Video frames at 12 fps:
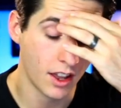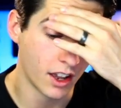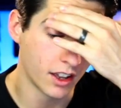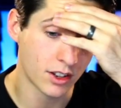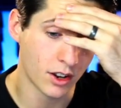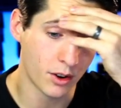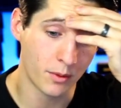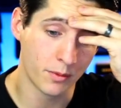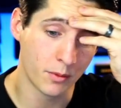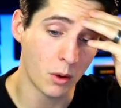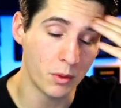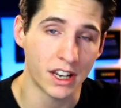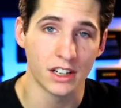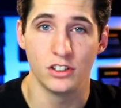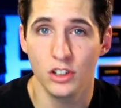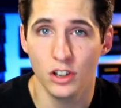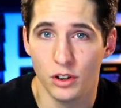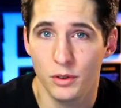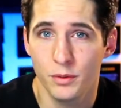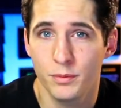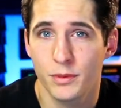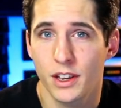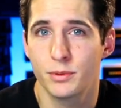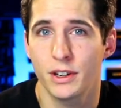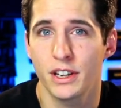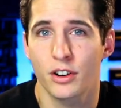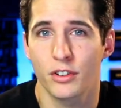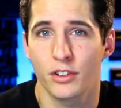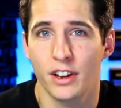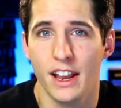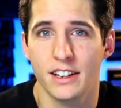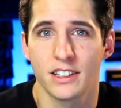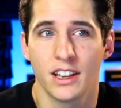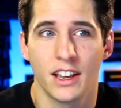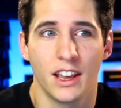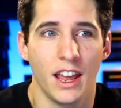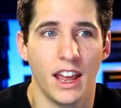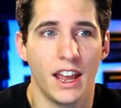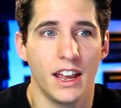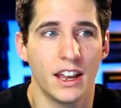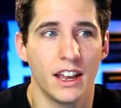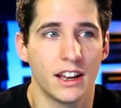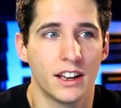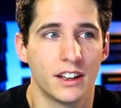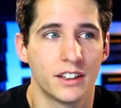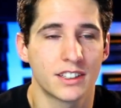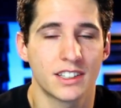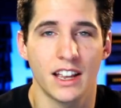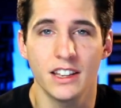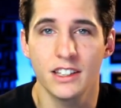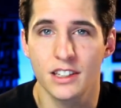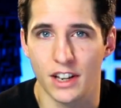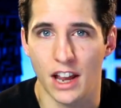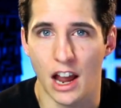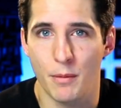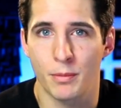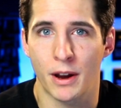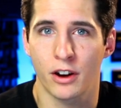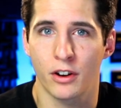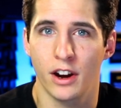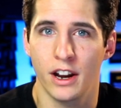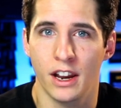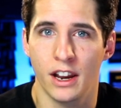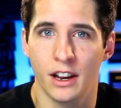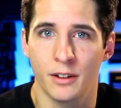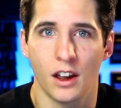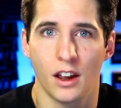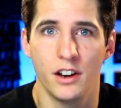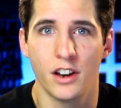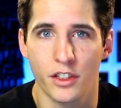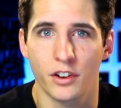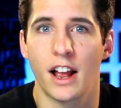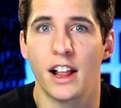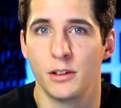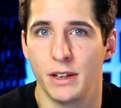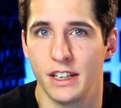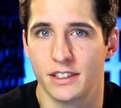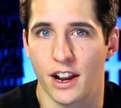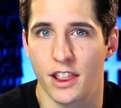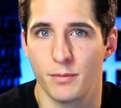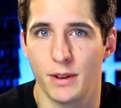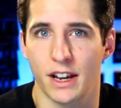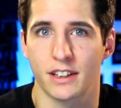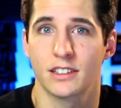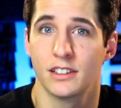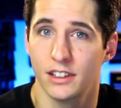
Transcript: And so what we can do is we can create a sense of depth by creating another element inside the mix.